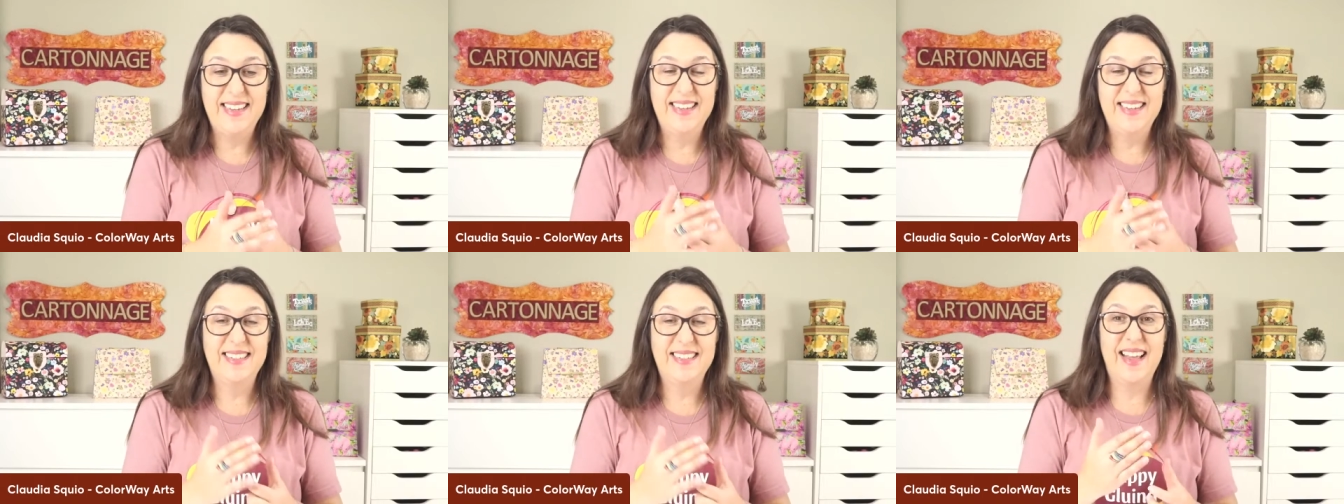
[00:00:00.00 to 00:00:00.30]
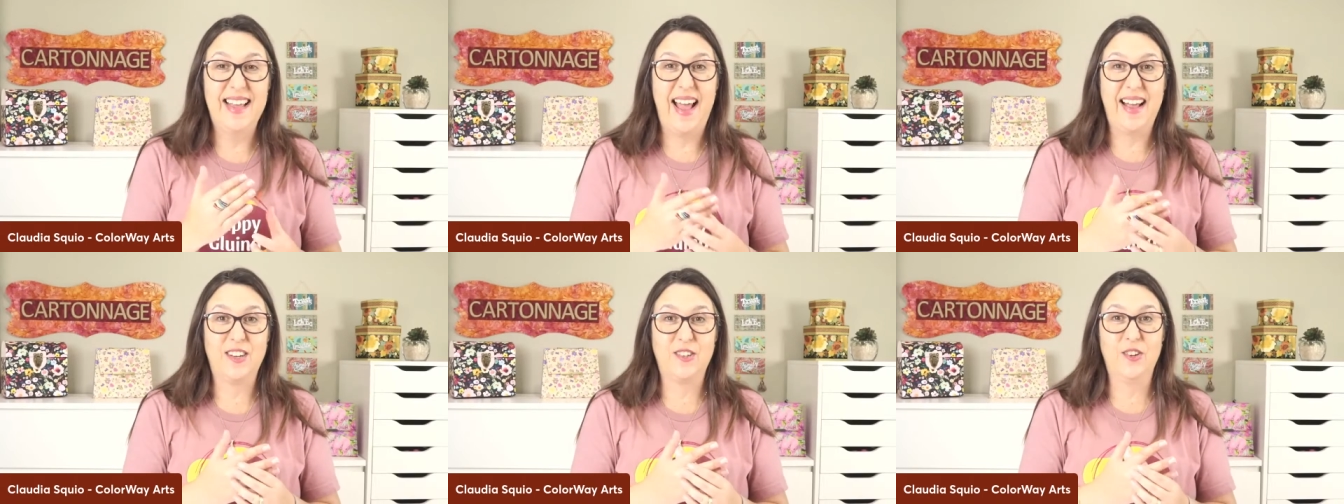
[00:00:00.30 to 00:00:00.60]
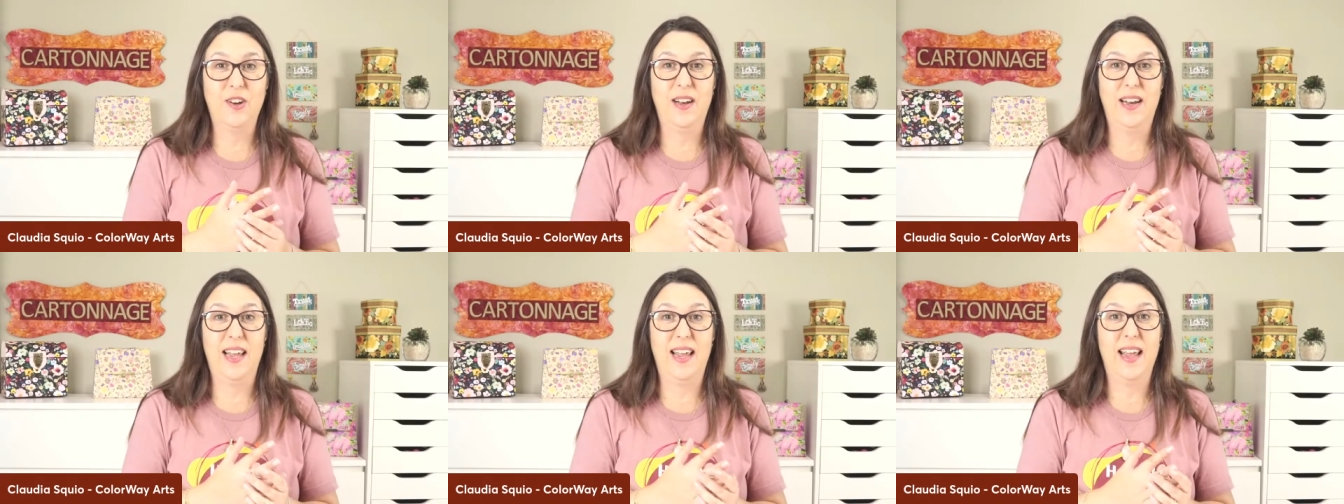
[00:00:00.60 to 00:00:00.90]
is
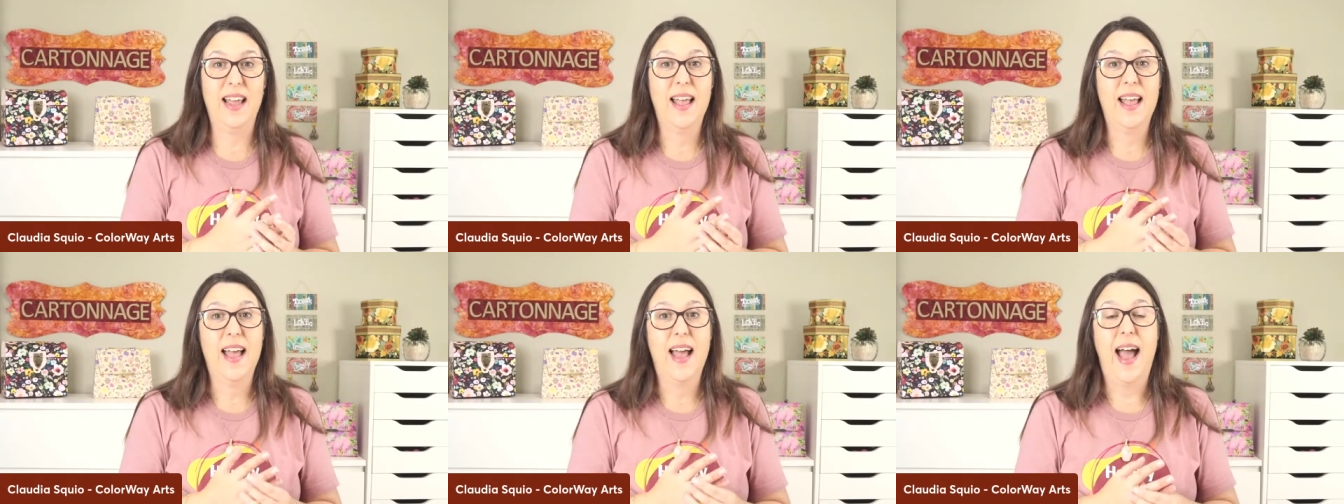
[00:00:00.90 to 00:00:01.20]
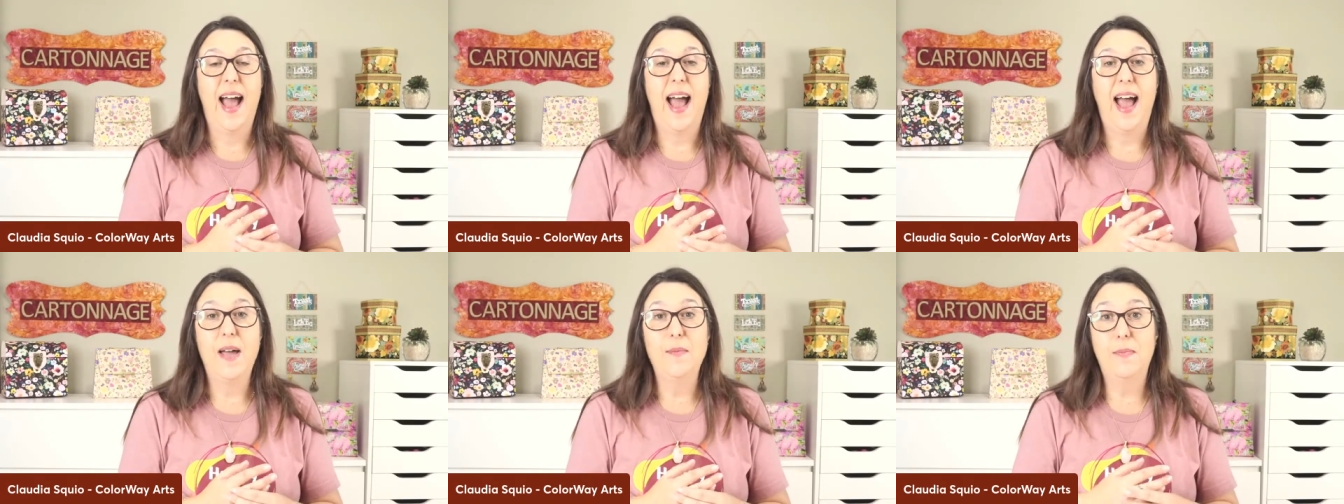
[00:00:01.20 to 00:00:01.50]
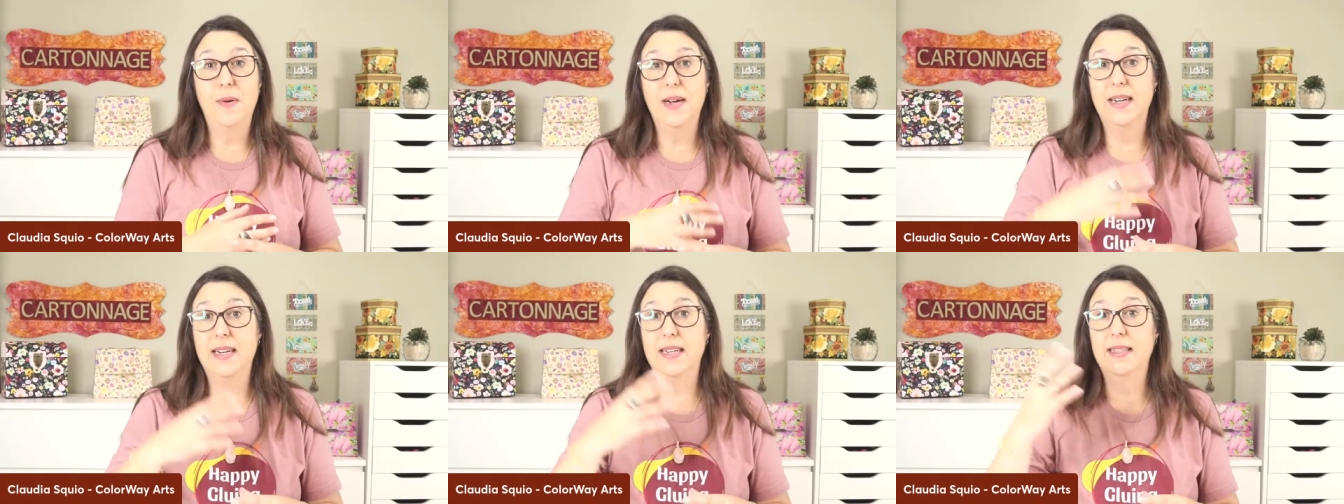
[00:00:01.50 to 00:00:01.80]
actually i
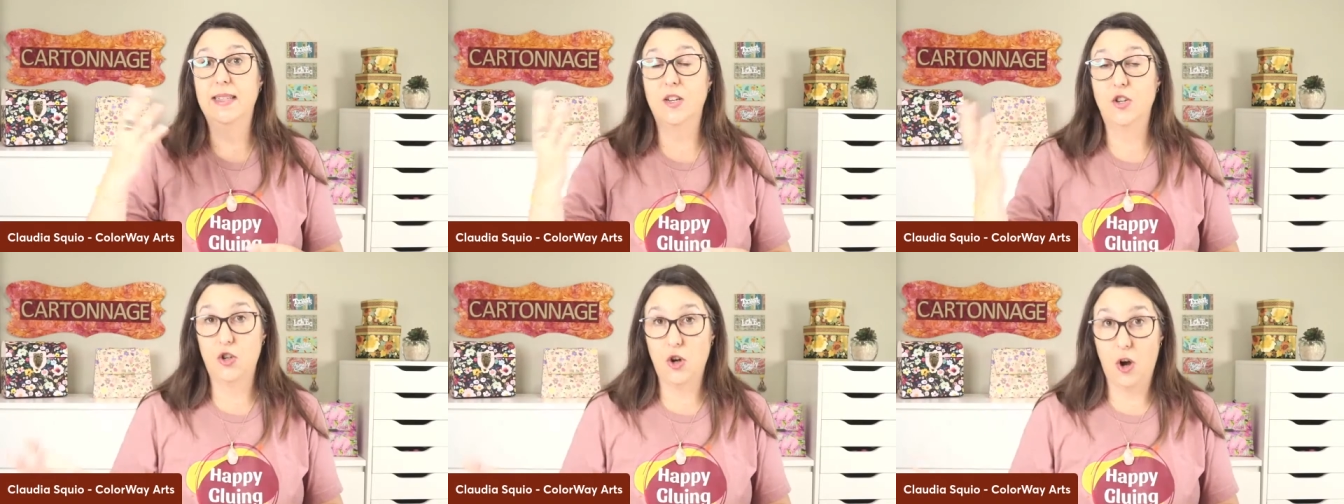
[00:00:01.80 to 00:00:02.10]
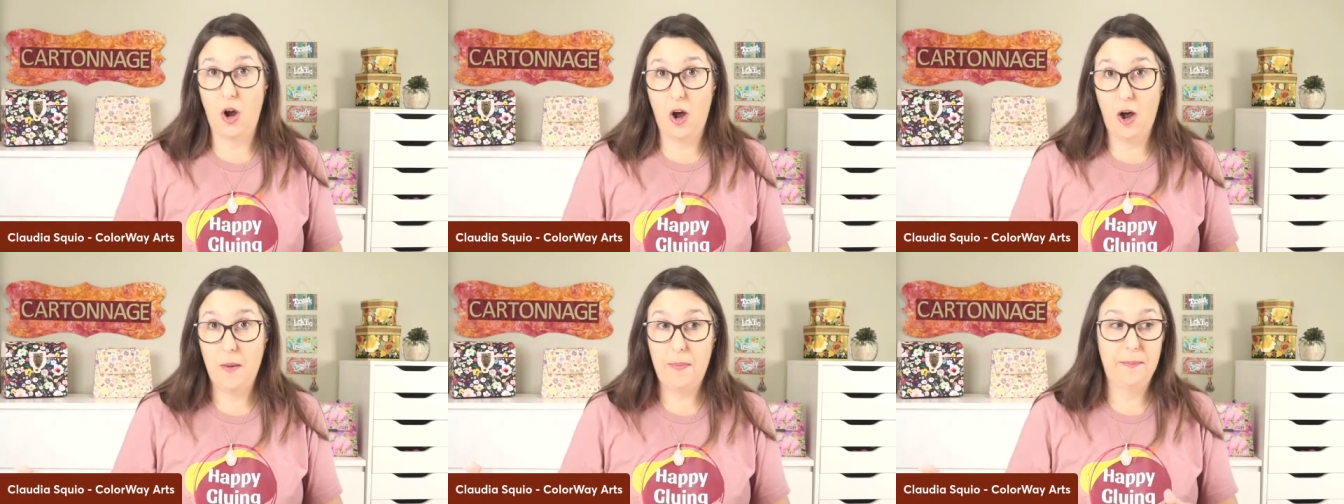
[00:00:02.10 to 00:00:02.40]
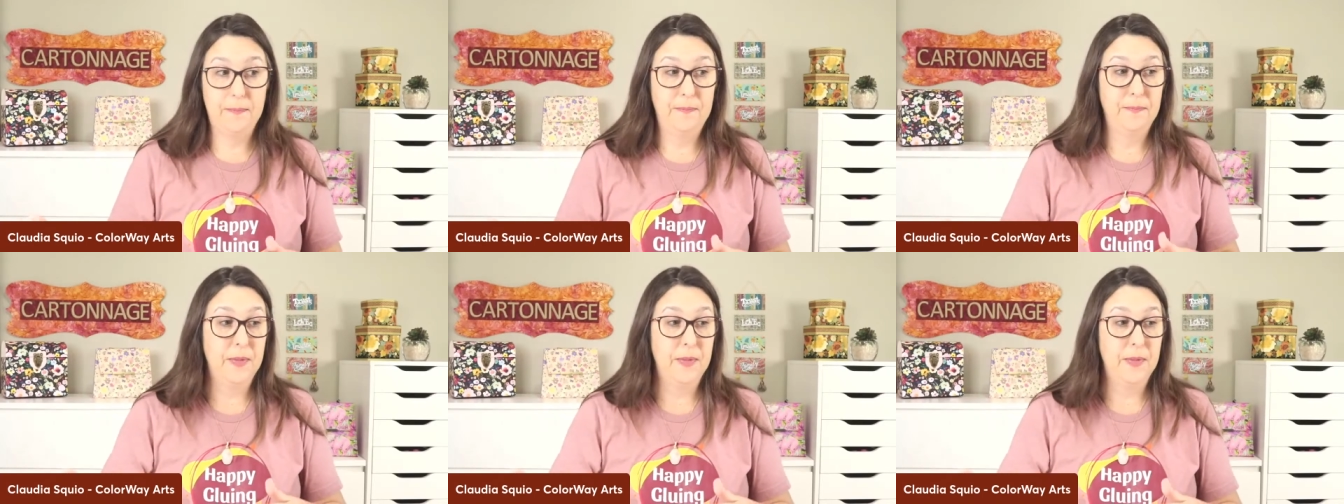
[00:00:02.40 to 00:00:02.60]
put in the shop